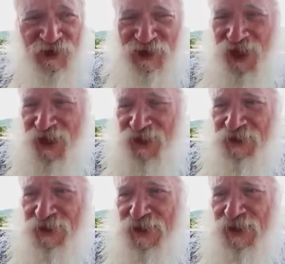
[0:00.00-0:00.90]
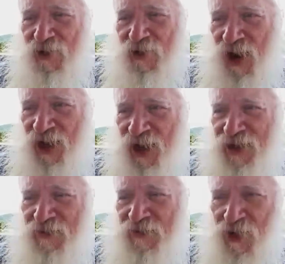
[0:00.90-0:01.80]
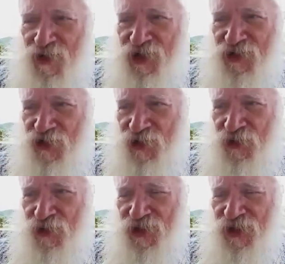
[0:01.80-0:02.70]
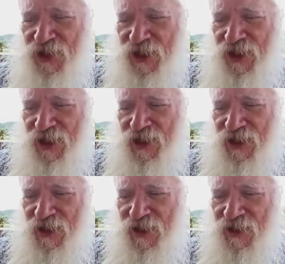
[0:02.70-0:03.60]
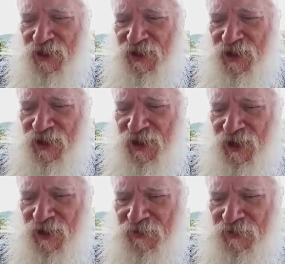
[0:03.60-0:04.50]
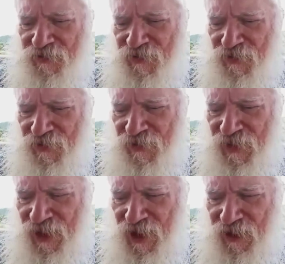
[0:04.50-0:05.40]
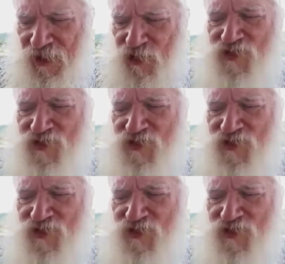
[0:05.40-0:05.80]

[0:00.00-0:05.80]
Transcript: to understand, why did Moshe choose the um, the